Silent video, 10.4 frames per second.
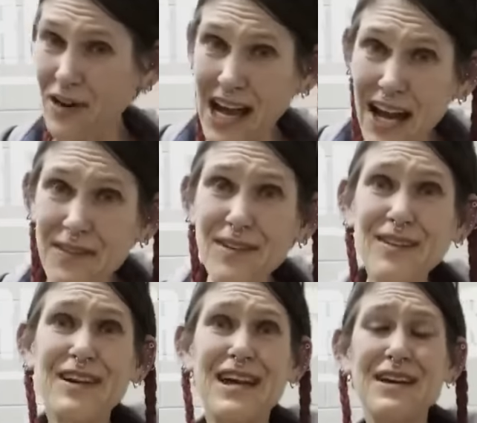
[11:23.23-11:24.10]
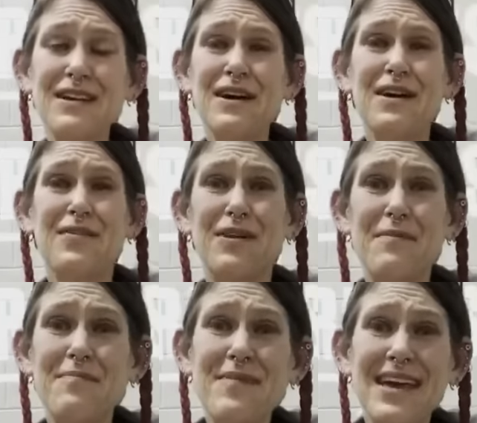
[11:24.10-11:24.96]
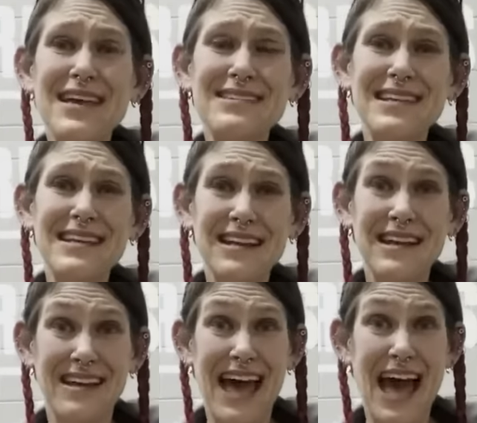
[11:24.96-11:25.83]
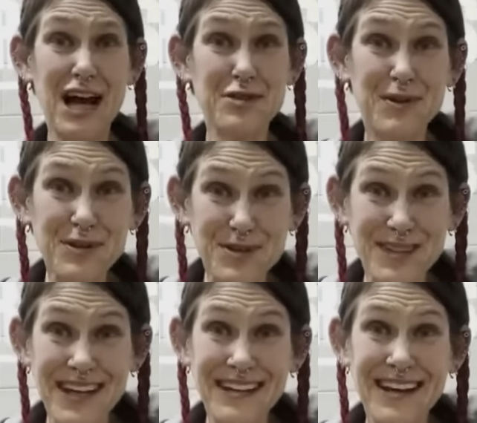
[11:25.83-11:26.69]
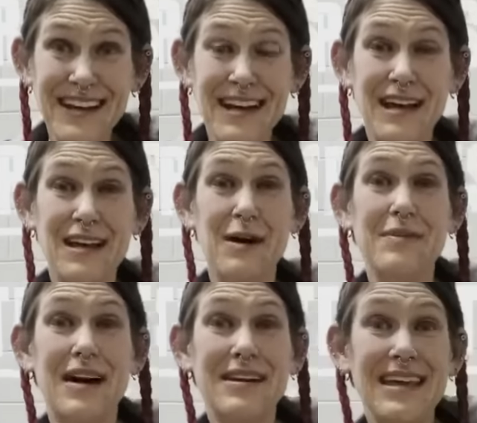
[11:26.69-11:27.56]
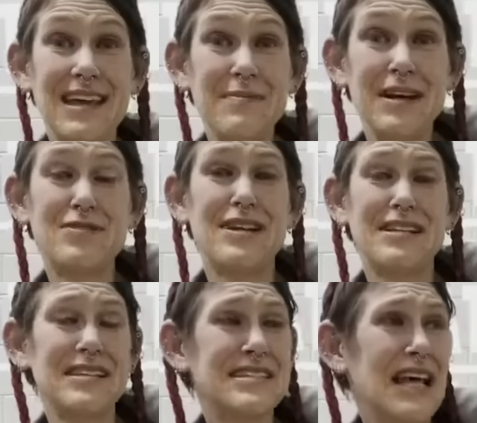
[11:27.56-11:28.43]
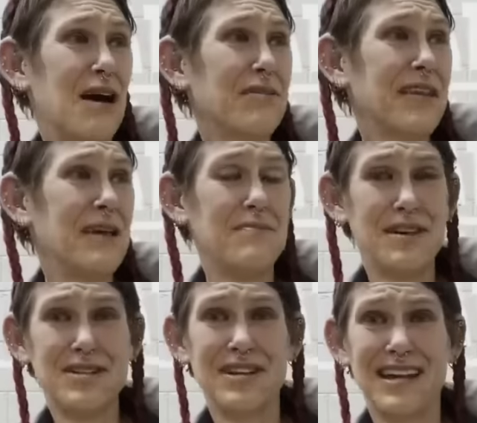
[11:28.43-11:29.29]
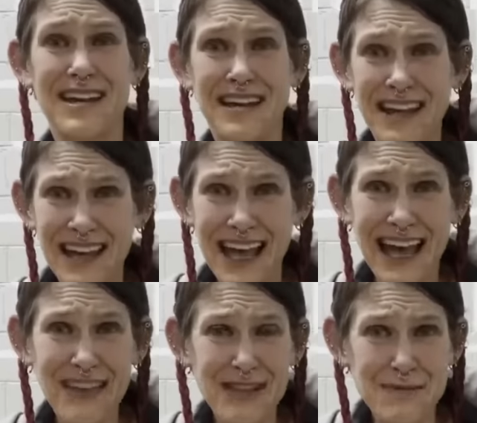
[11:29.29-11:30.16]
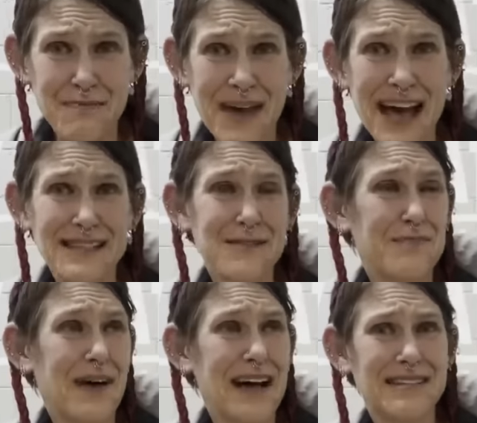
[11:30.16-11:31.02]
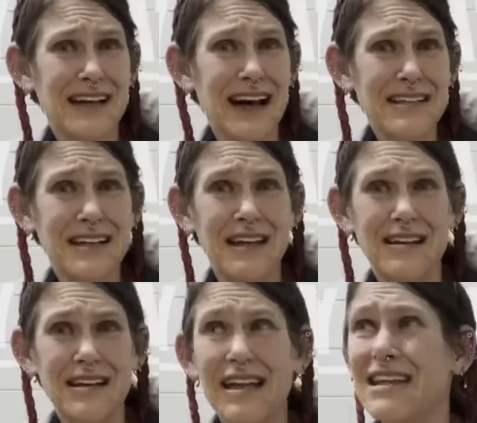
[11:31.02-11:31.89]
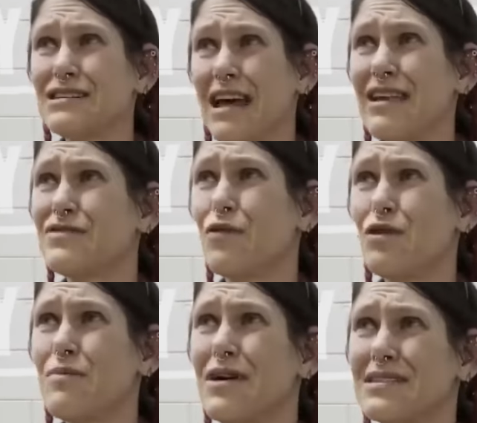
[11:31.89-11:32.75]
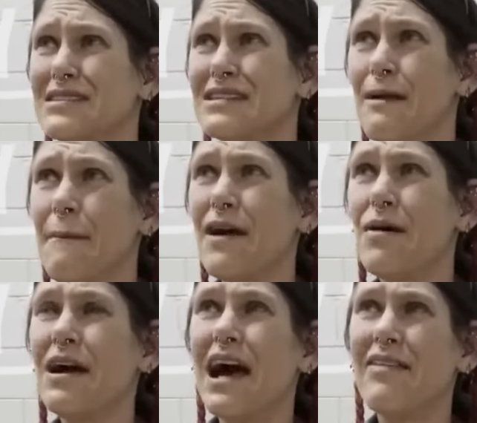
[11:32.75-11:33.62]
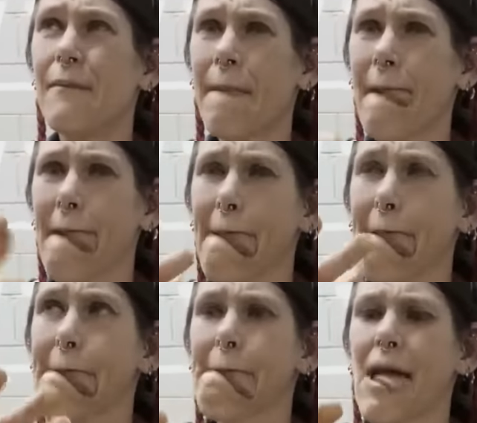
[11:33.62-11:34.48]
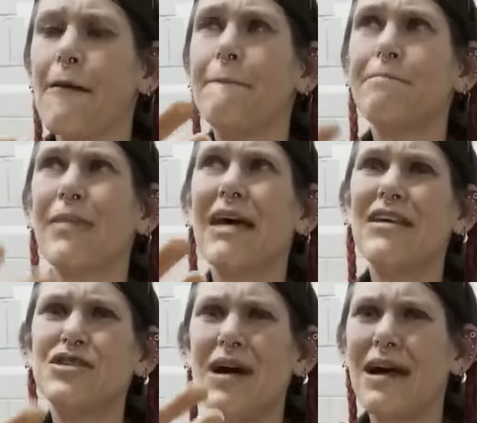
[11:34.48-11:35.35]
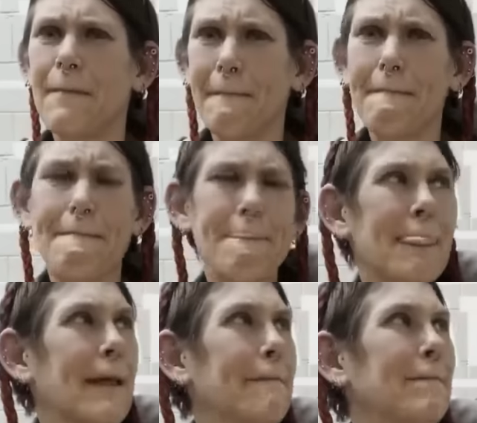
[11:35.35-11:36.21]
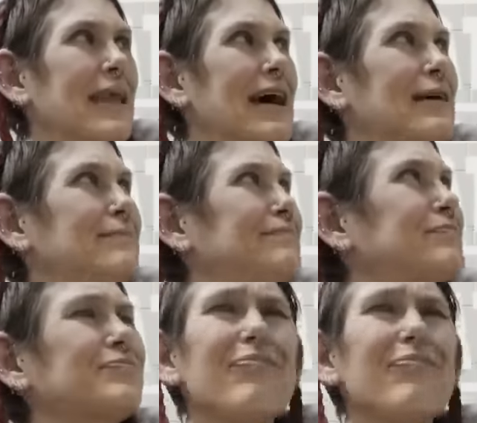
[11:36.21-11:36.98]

If you're ever looking for an amazing actual treat, come down to Eat My Treats in Southgate, Michigan. And get this massive box. It costs yeah, it's at least forty bucks, isn't it? Yeah, it's uh, it depends what you get out of forty, forty to fifty bucks. Yeah,